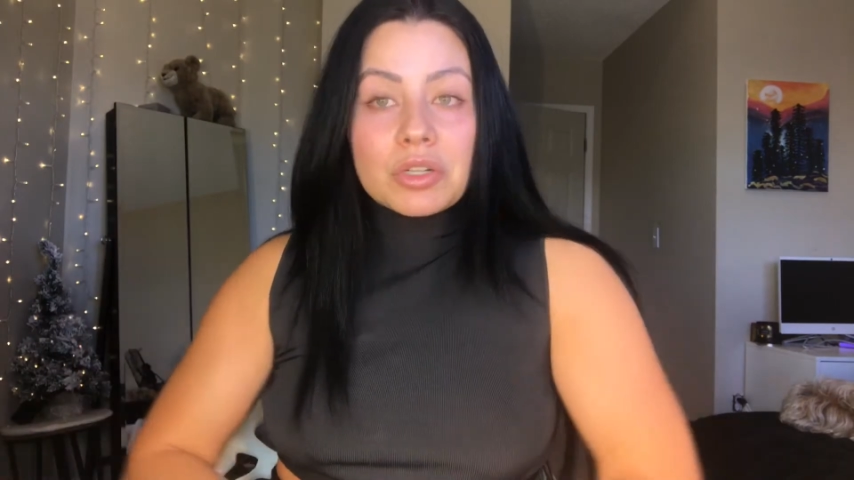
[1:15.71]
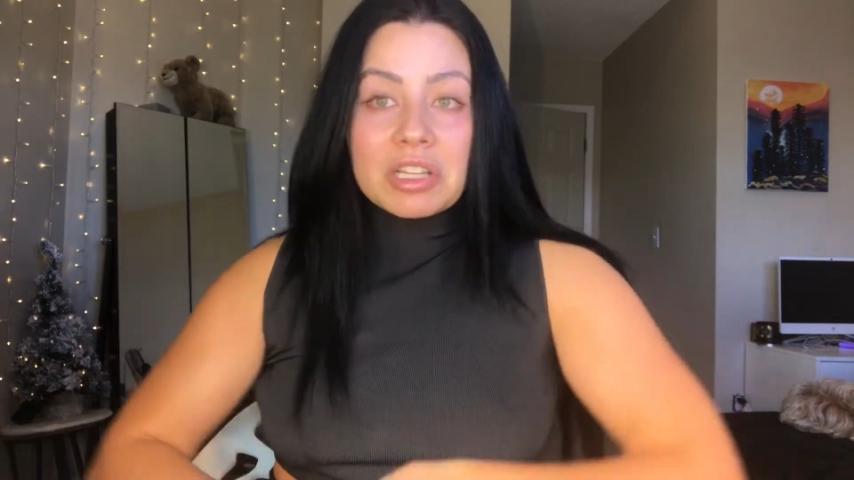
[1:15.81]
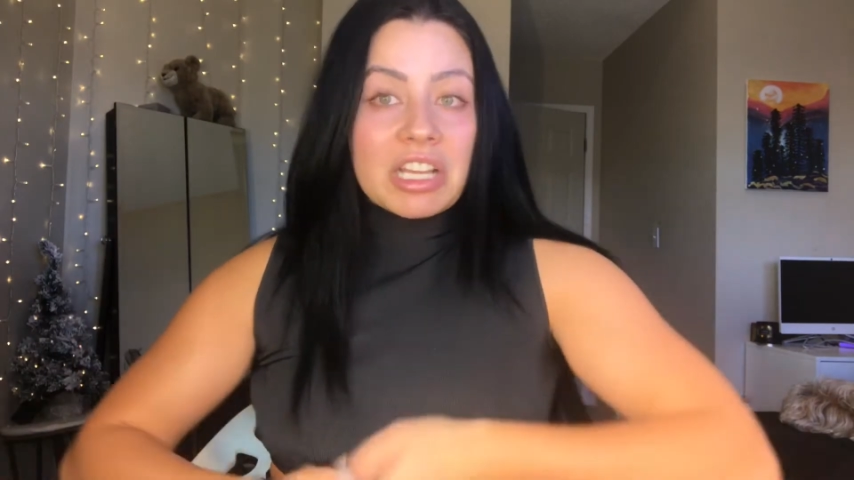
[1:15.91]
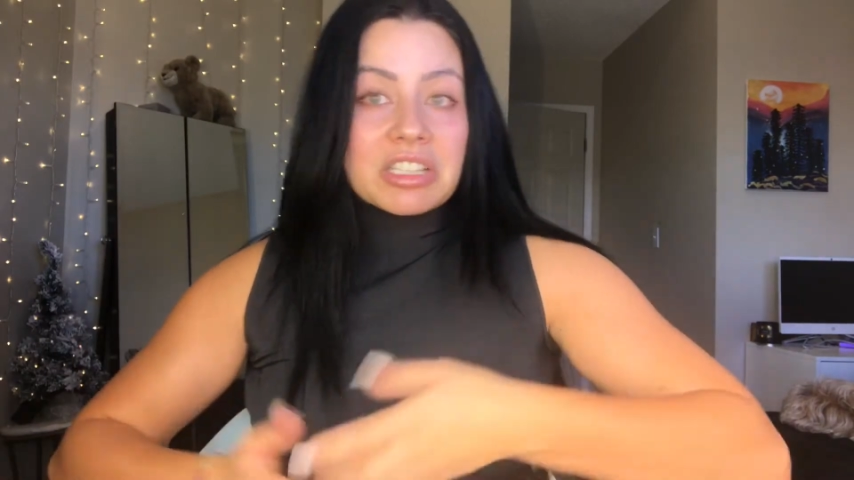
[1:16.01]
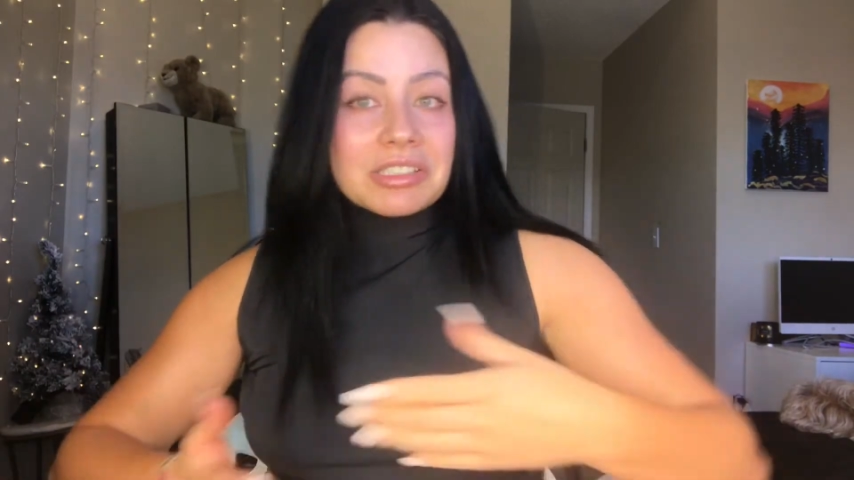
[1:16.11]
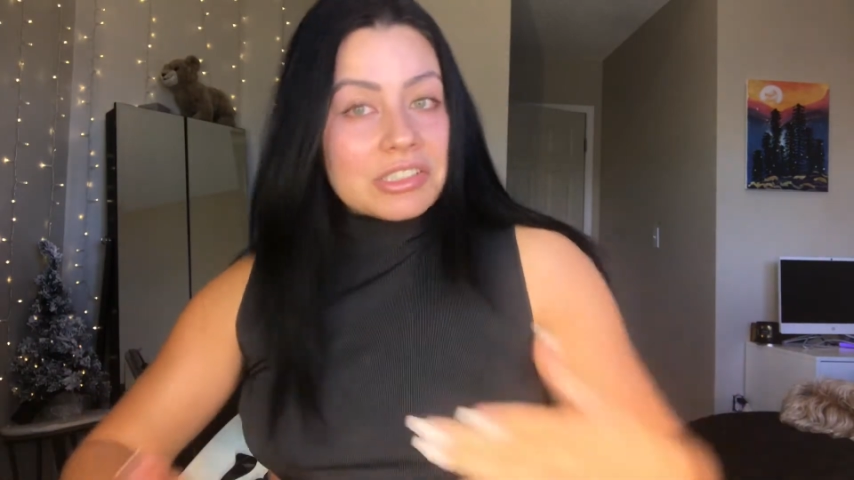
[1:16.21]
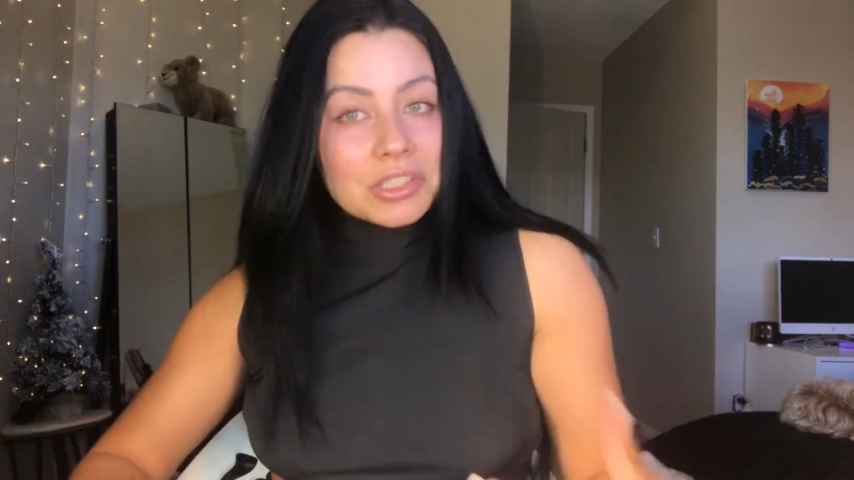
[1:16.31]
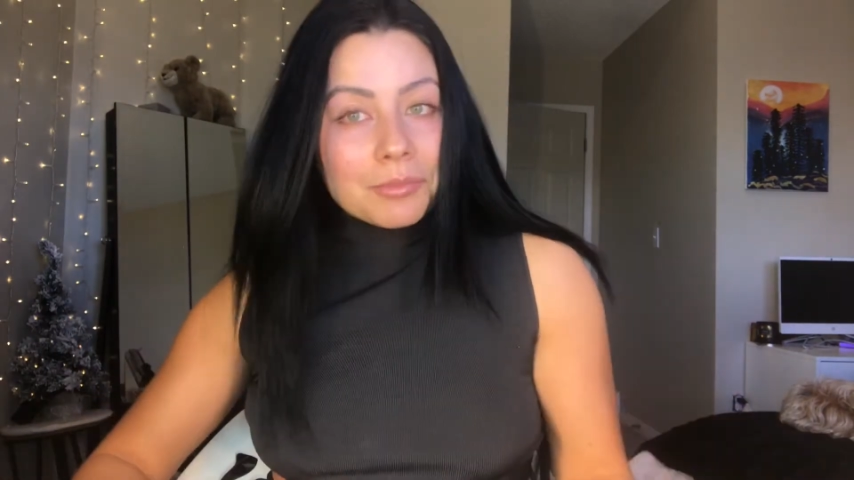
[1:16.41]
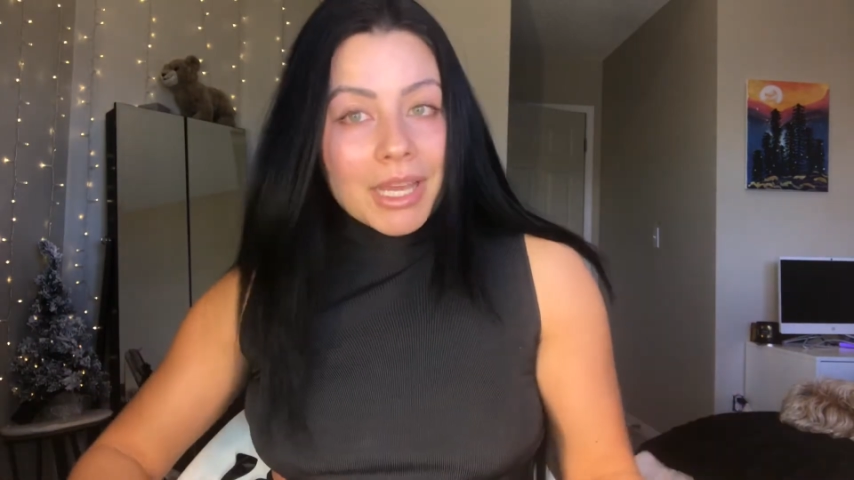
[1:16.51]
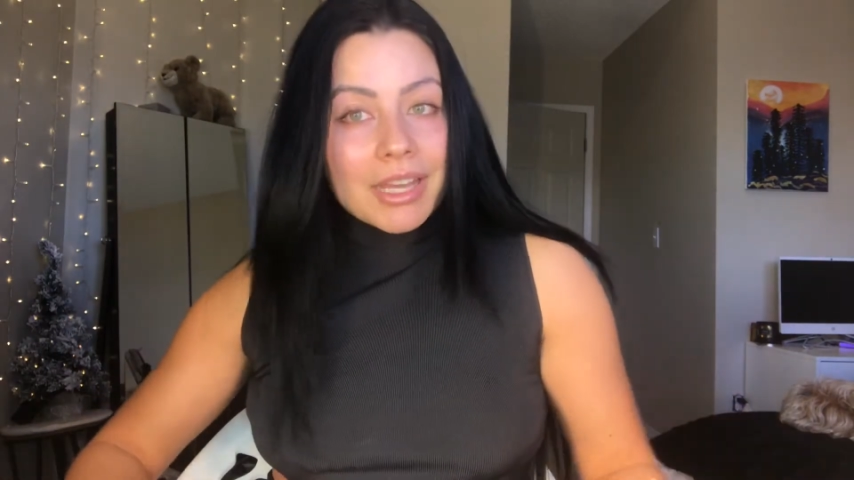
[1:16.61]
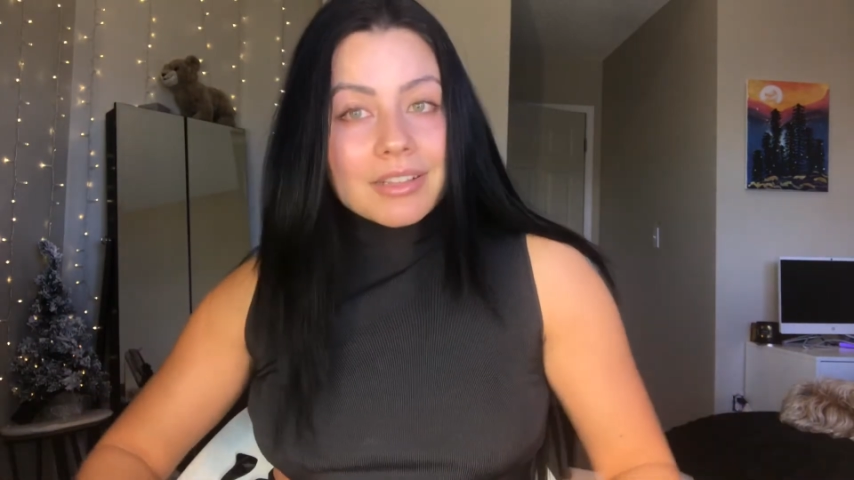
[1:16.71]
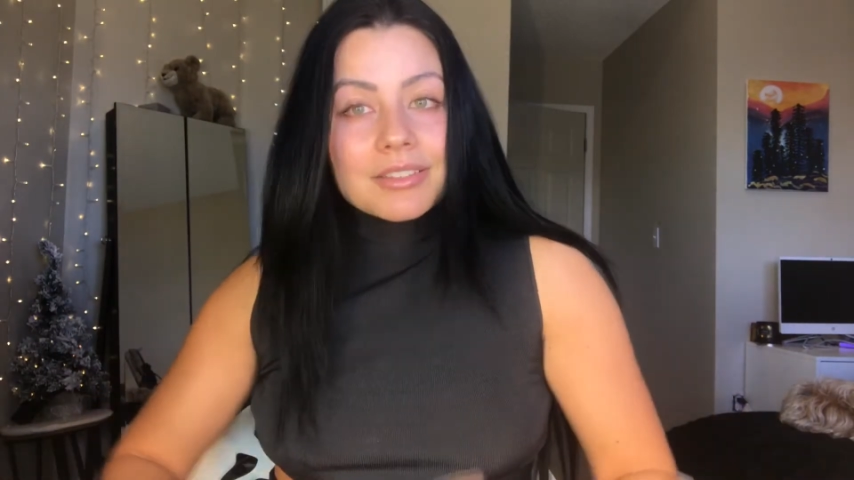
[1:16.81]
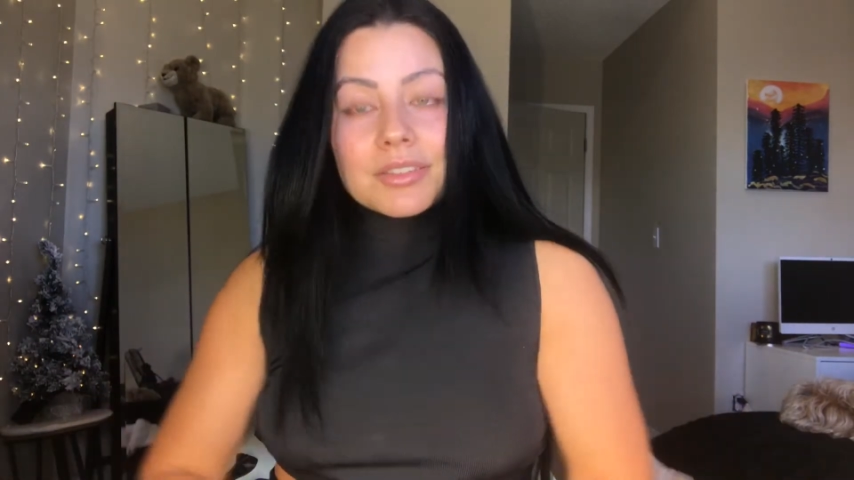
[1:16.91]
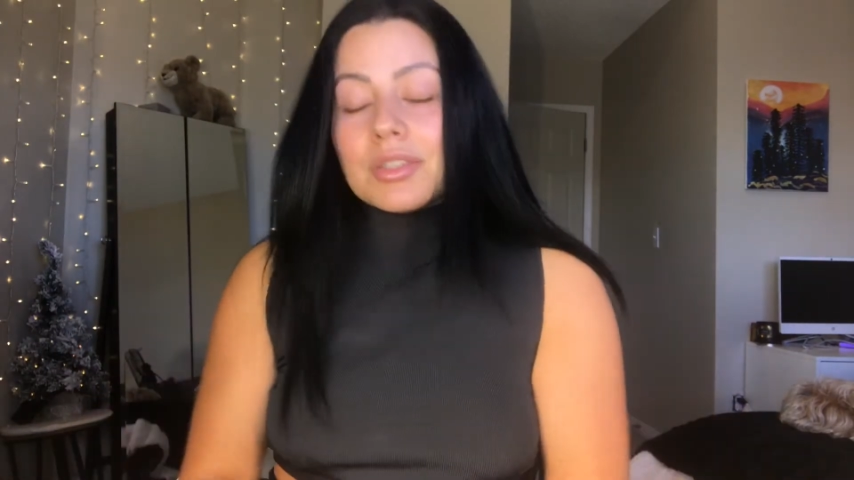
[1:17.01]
like a TJ Maxx